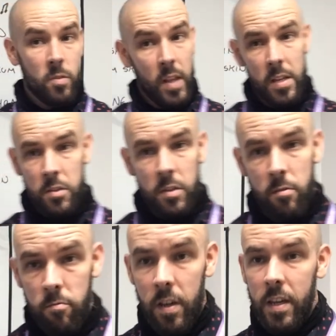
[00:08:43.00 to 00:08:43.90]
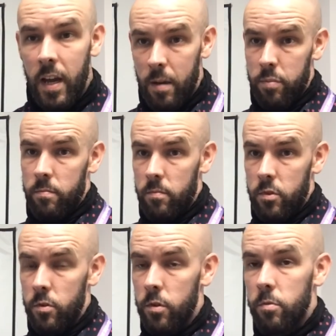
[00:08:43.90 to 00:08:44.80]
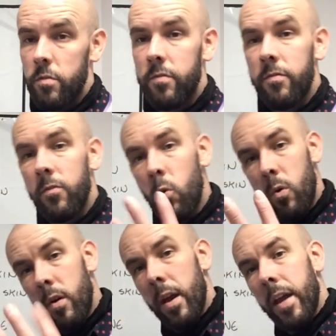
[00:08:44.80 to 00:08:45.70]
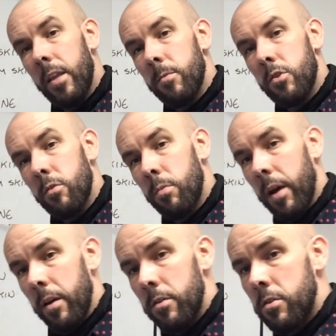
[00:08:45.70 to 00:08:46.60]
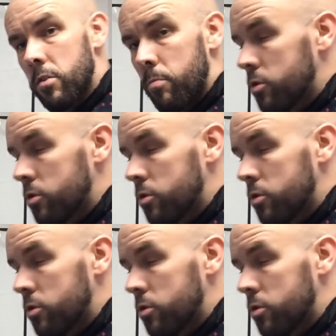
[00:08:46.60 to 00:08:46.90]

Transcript: so let's recap. So there was four elements required to